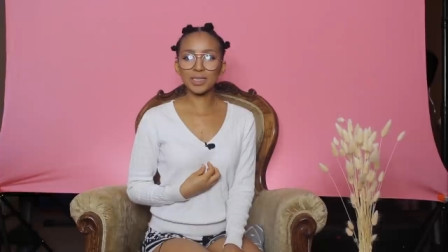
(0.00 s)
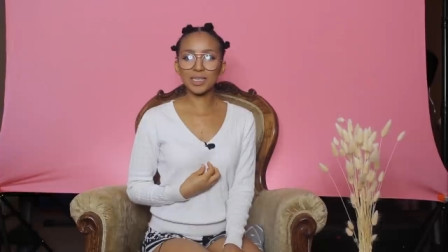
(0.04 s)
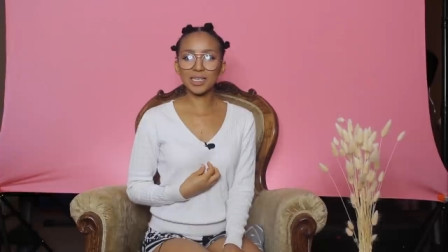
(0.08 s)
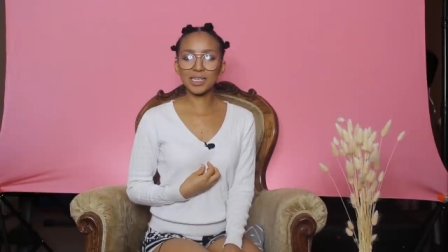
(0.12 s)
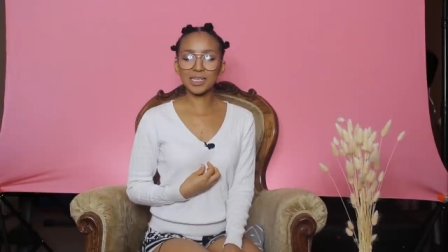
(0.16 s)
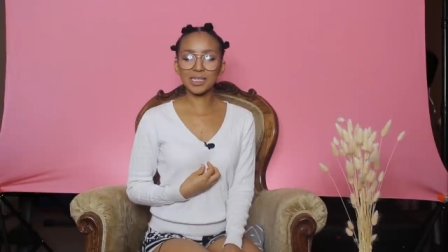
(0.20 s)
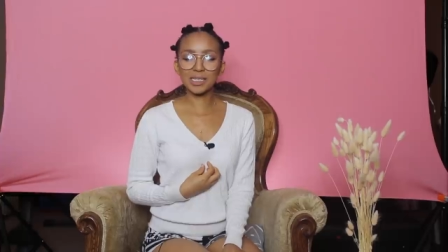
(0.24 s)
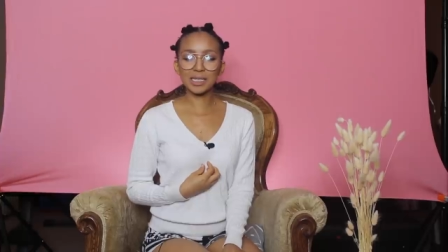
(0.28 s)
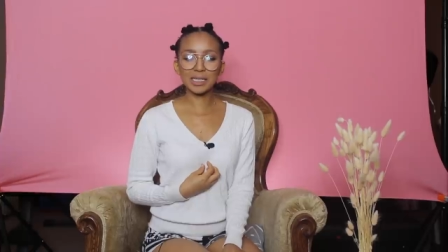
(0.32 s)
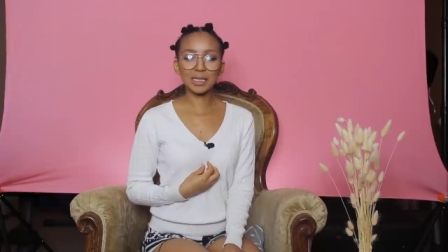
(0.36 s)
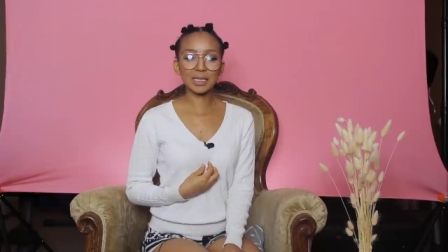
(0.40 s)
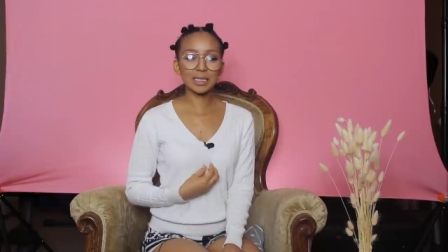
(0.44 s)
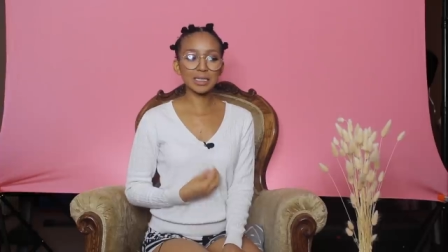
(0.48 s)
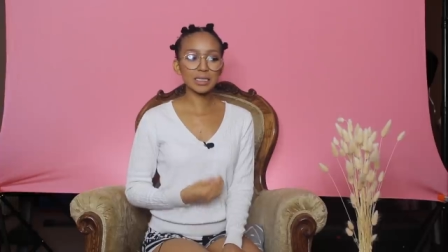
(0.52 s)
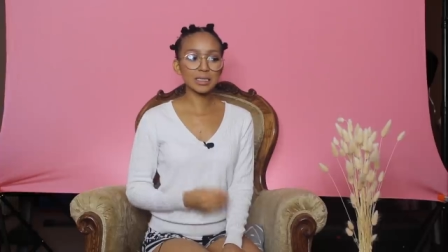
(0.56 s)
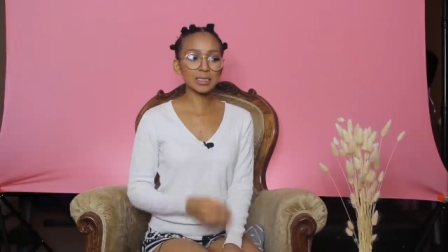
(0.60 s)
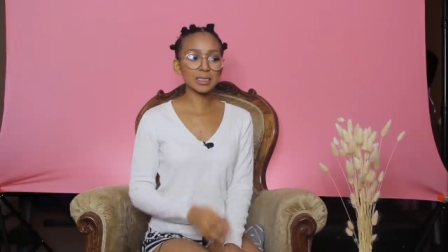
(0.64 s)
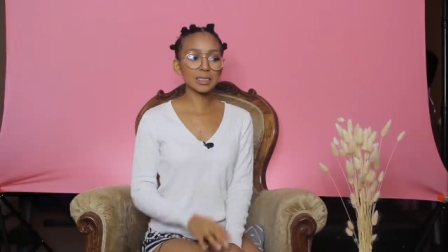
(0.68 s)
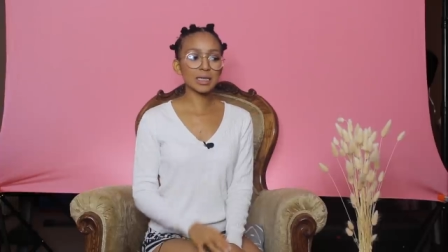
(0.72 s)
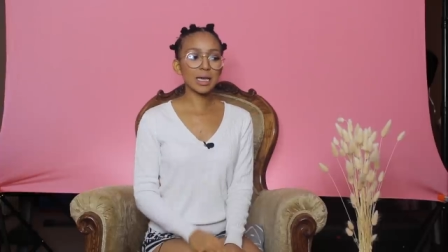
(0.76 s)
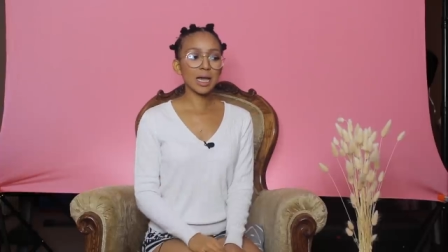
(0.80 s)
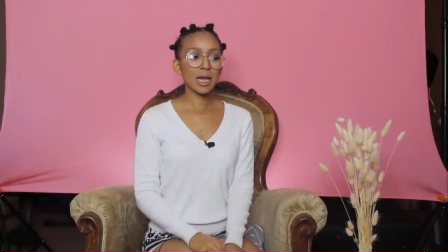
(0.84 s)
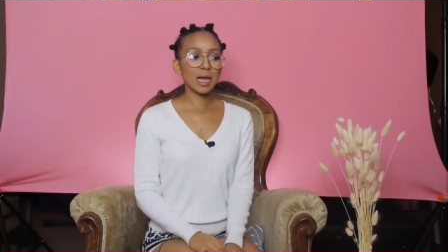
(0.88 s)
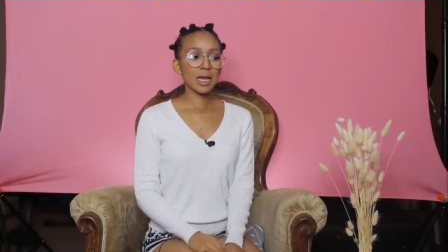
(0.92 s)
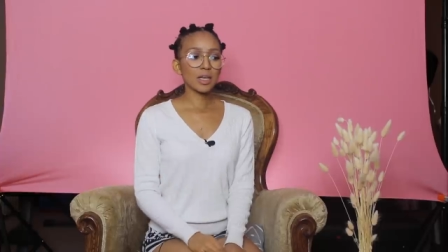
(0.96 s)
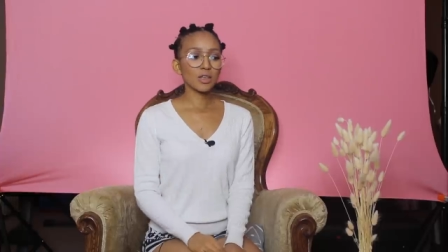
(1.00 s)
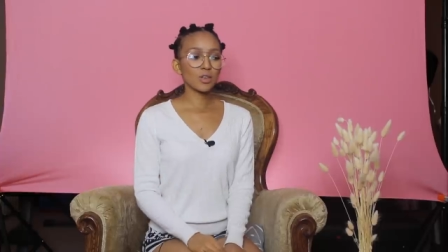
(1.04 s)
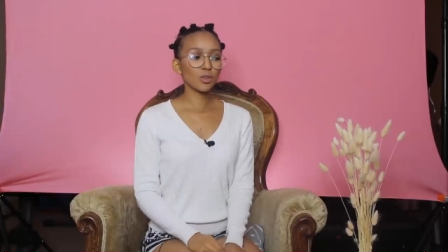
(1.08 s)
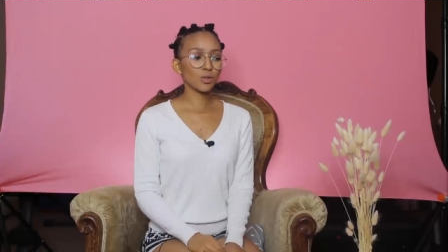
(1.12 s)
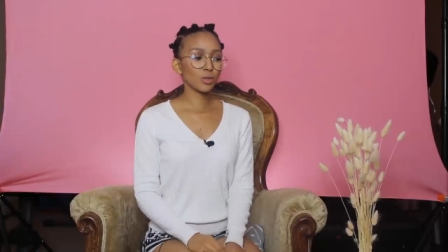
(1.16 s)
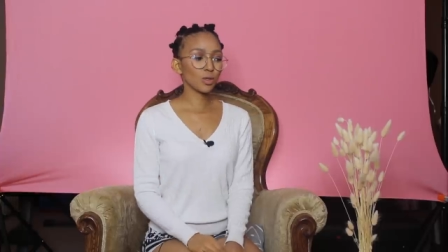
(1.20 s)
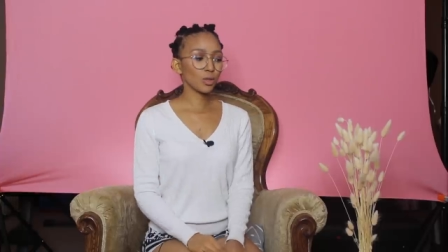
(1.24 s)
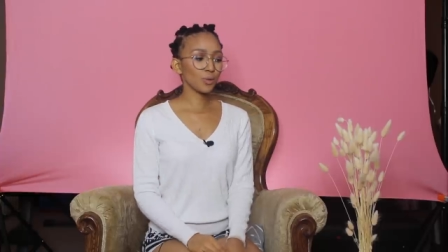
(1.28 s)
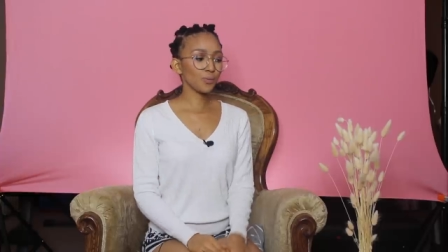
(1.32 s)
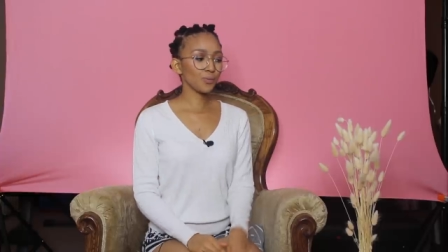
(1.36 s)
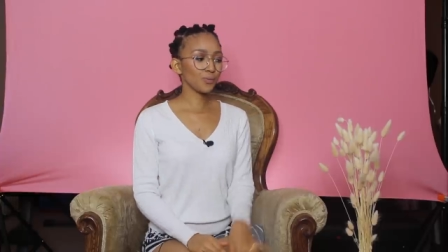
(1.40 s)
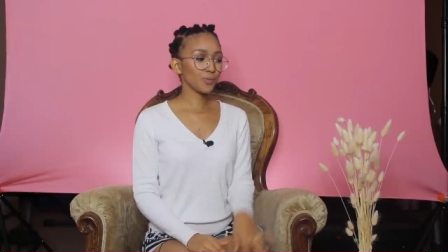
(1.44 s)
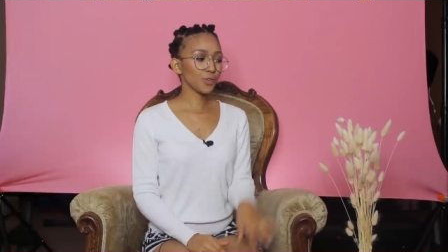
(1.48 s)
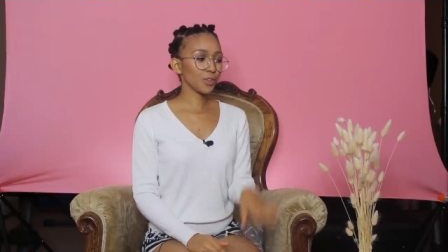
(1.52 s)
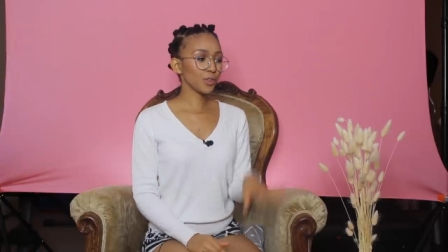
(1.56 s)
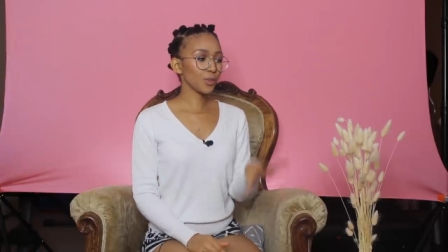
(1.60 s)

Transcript: is leading this. You know,